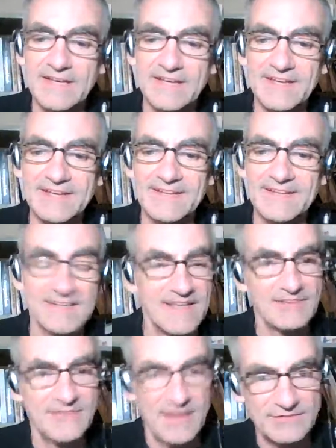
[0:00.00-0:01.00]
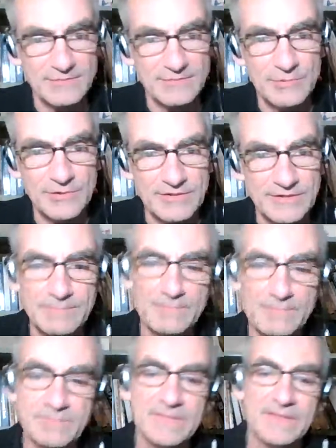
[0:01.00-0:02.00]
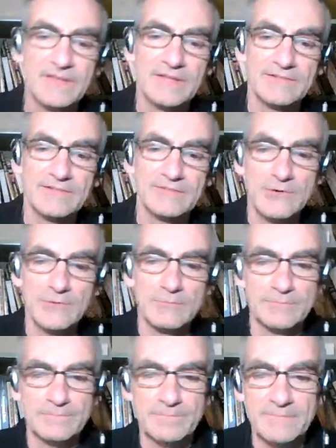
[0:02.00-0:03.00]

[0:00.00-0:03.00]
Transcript: uh, in case that's important. So,